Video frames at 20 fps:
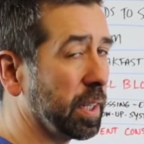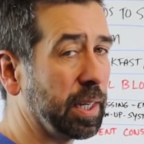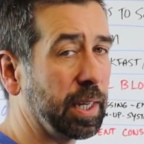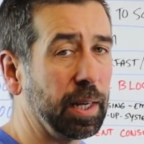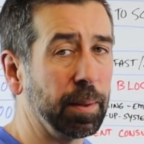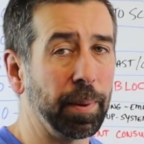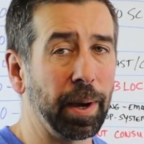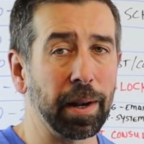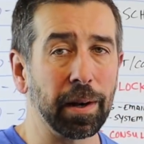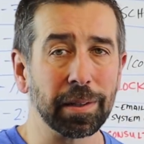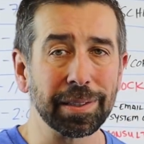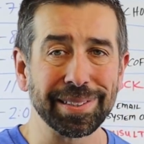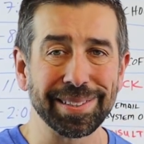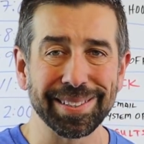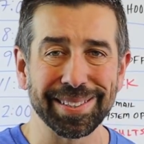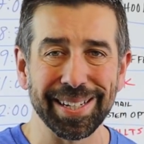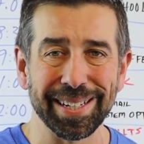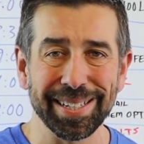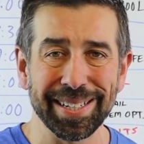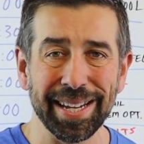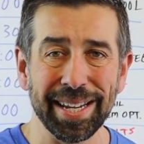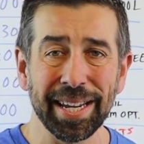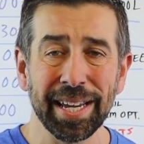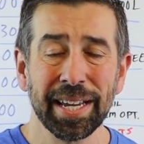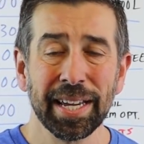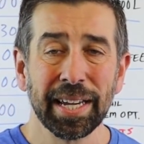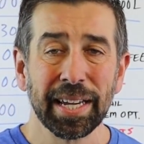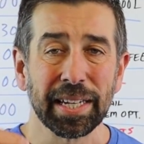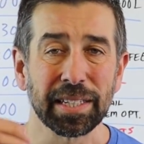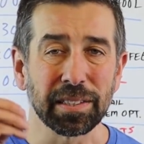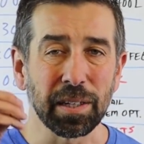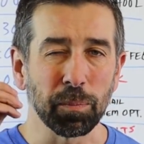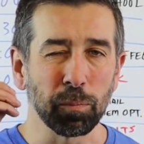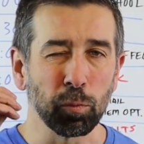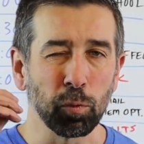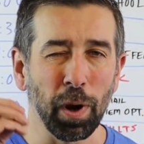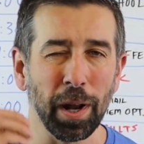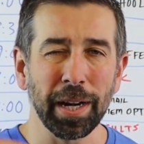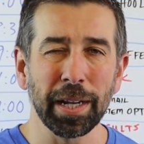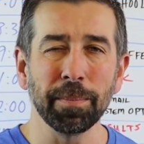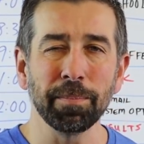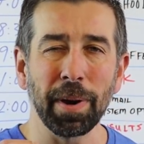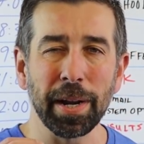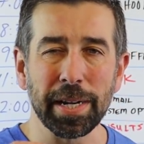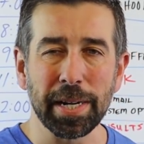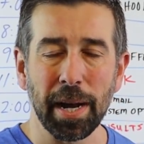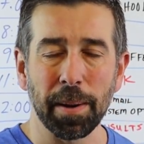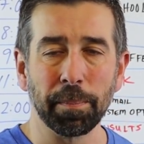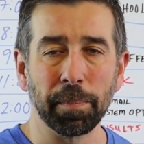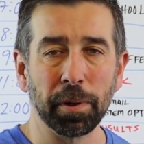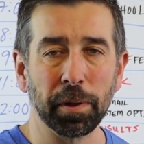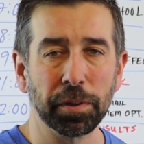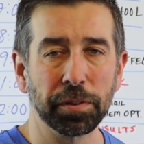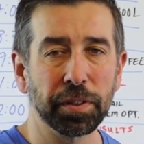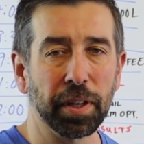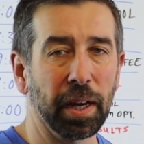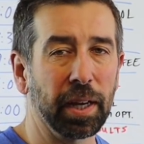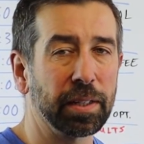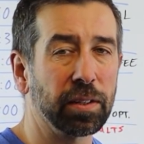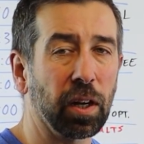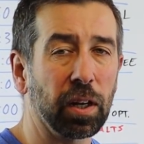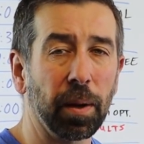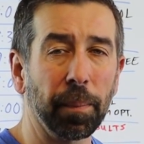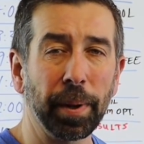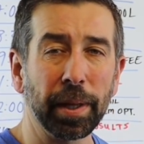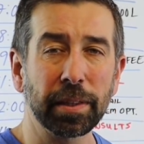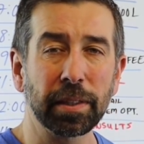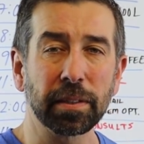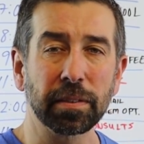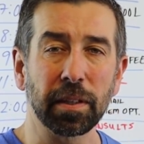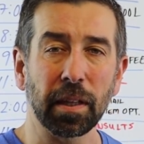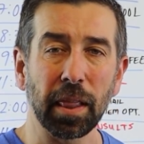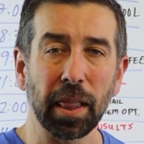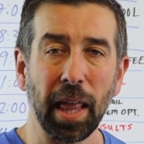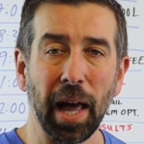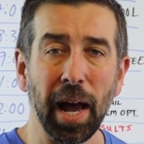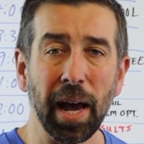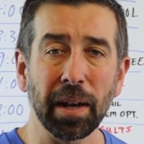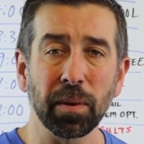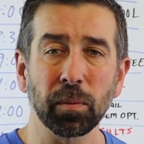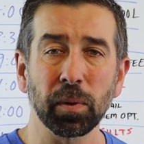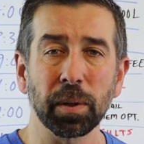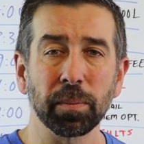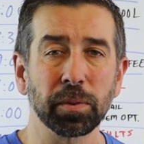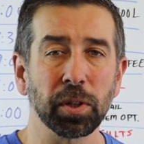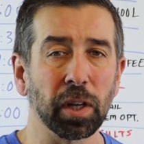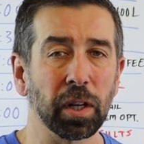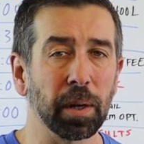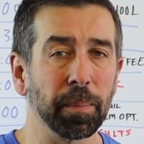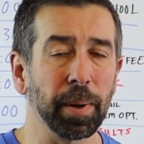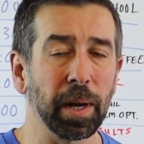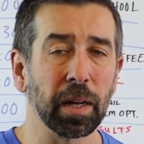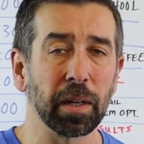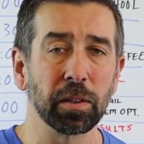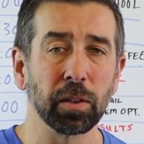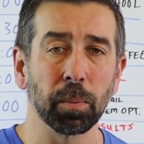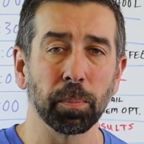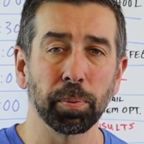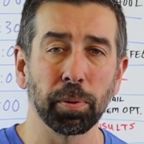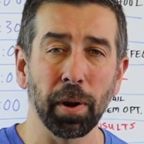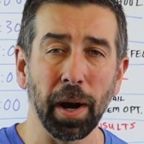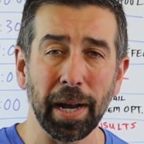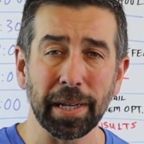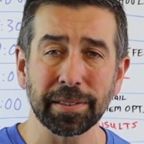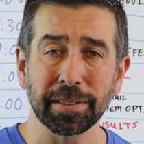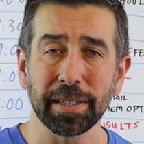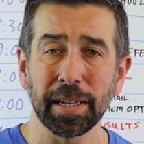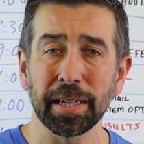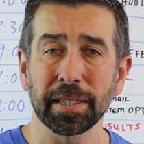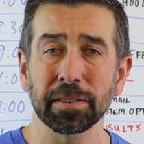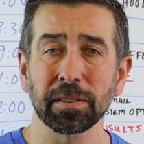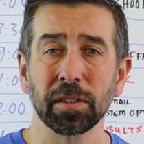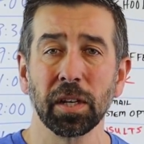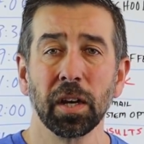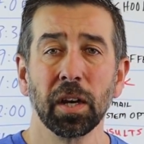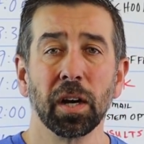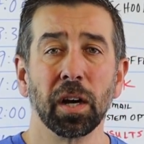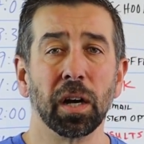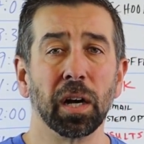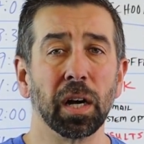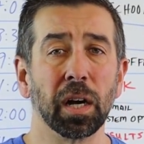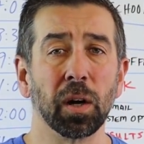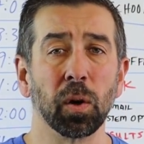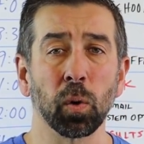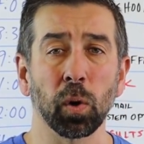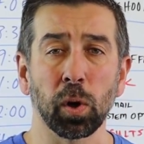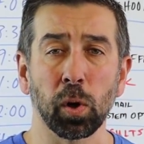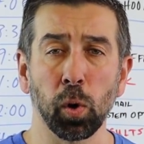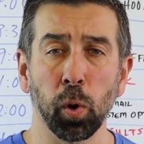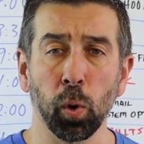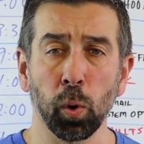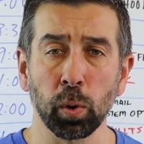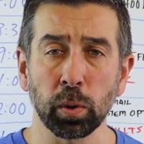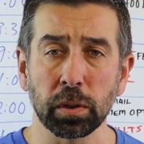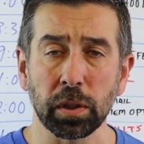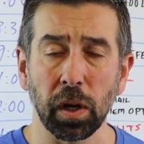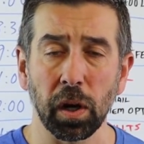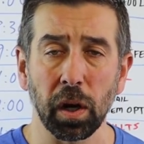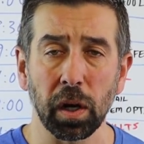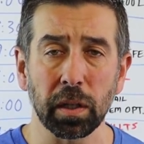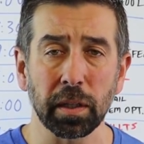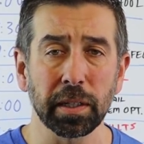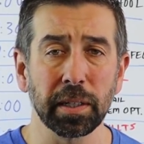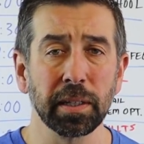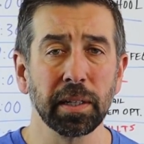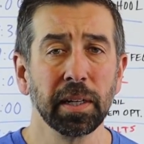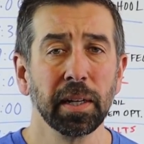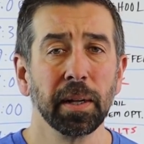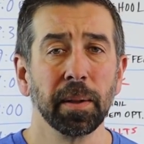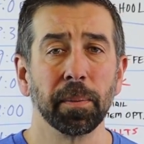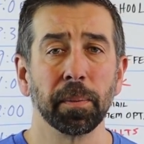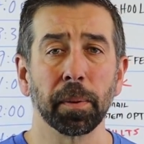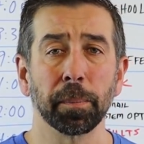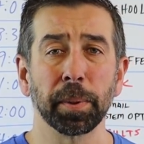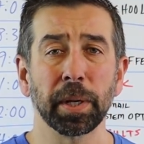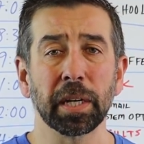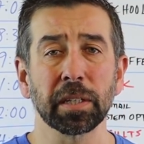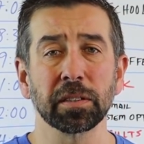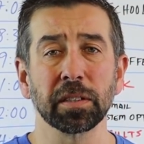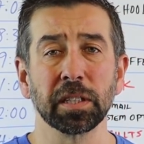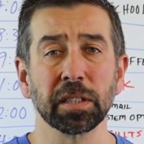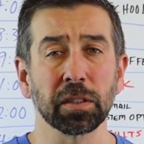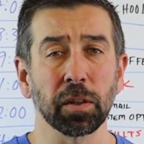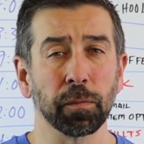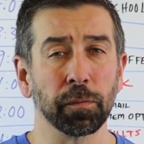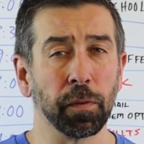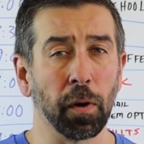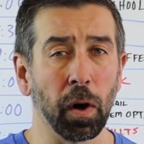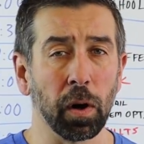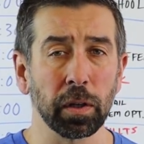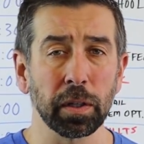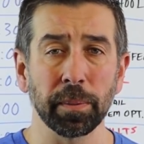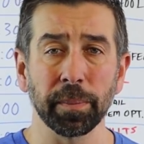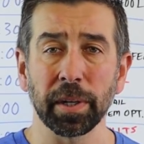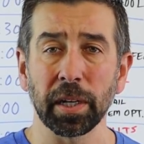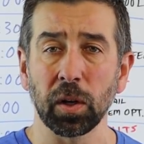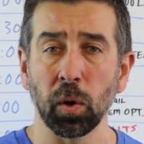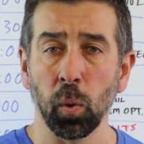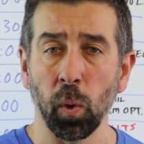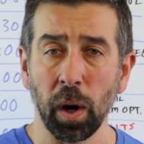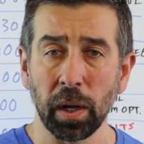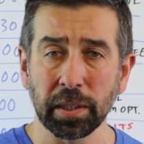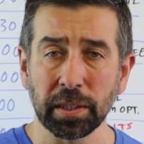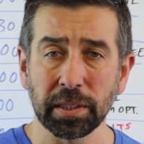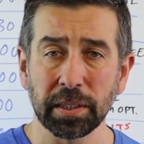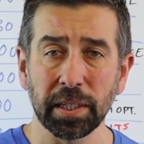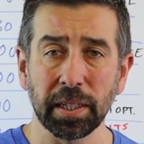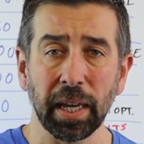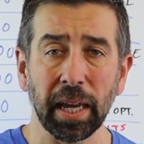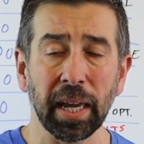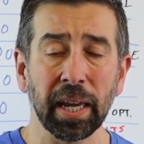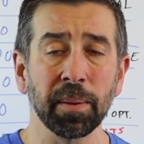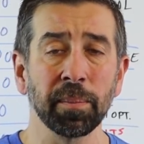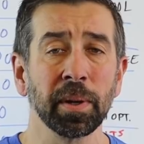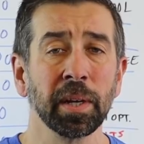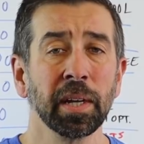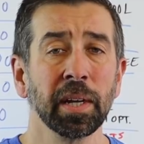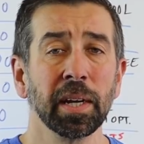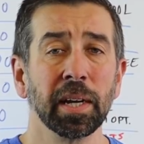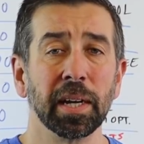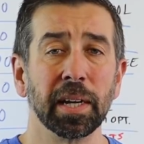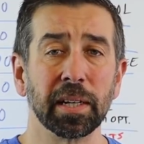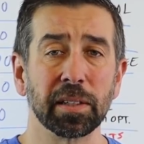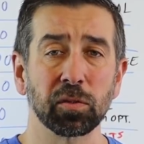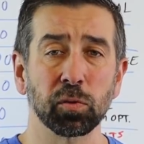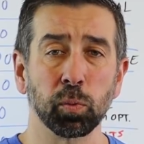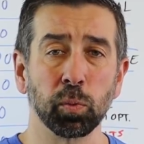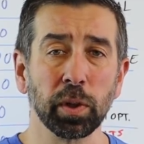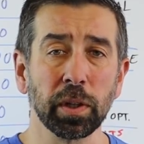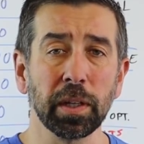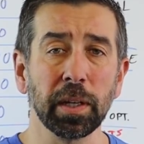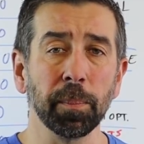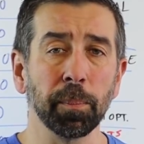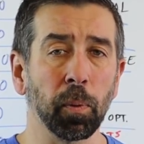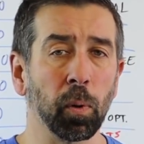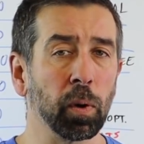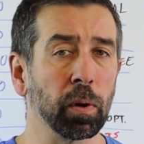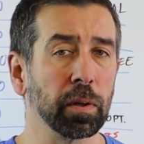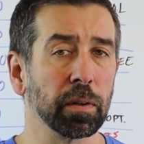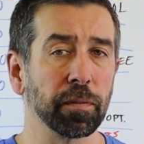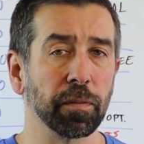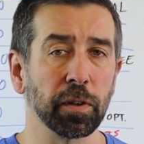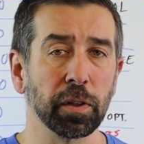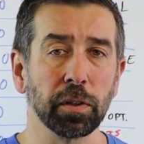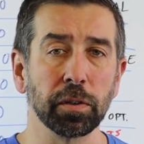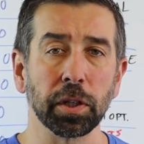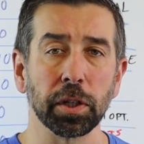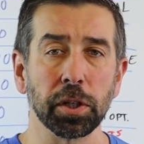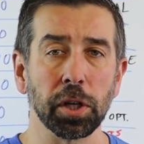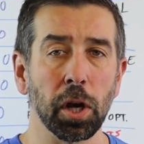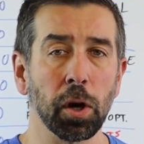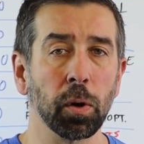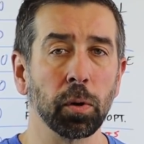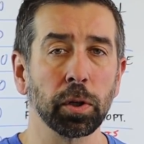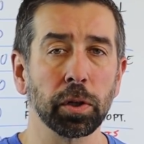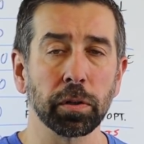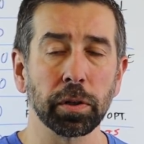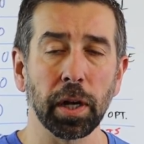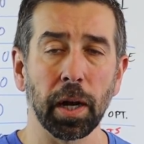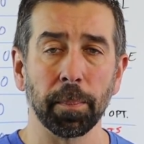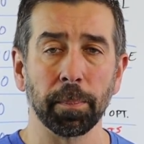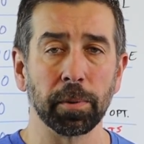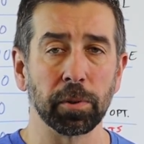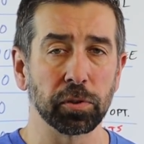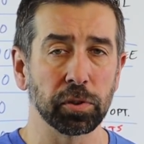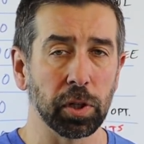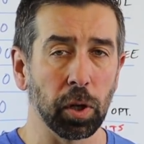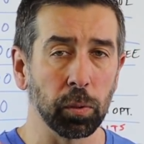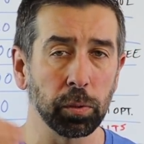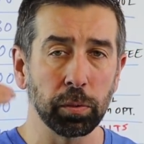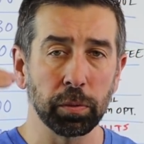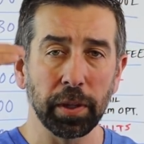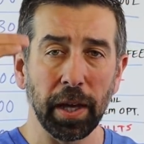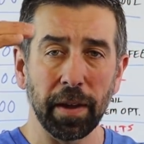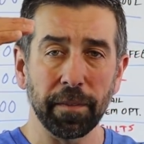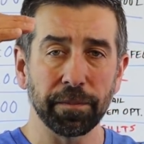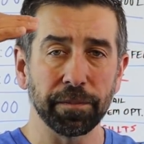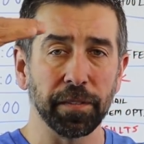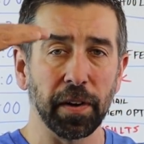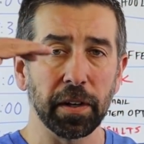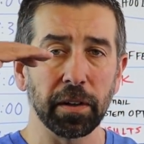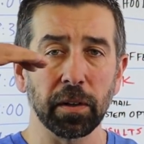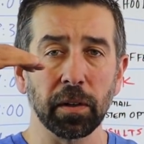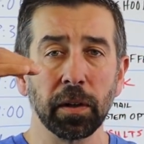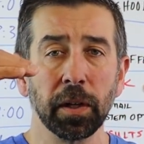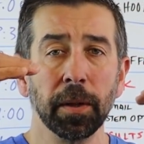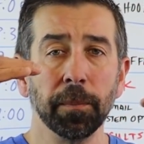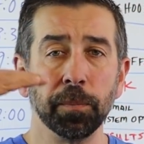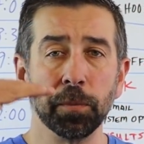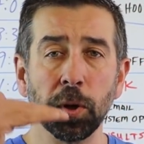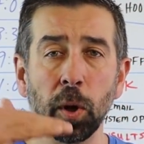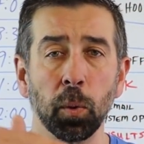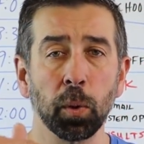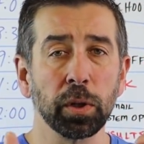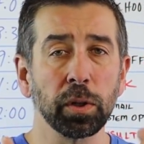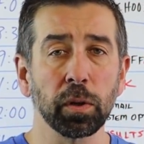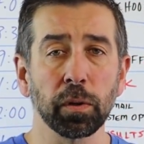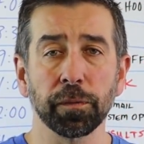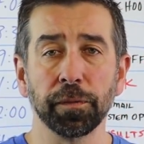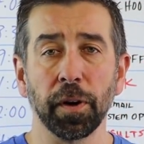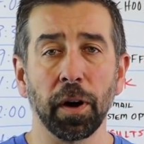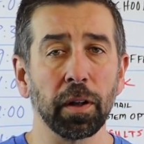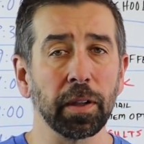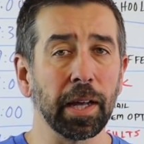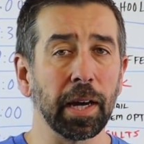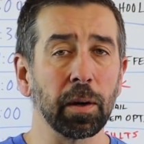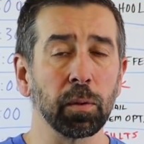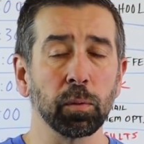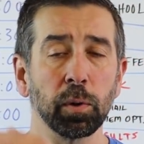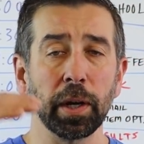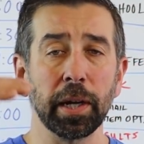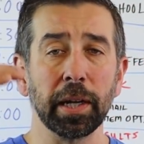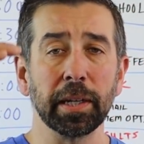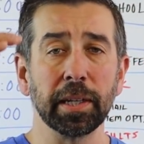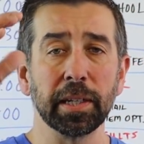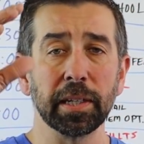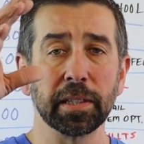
thinking about on Sunday is I'm running my numbers. I talk about this a lot when I'm talking about your process or cold calling, because it is a volume and a quantity game. It's really important for you to know your numbers. Go through that funnel, know what your fallout rate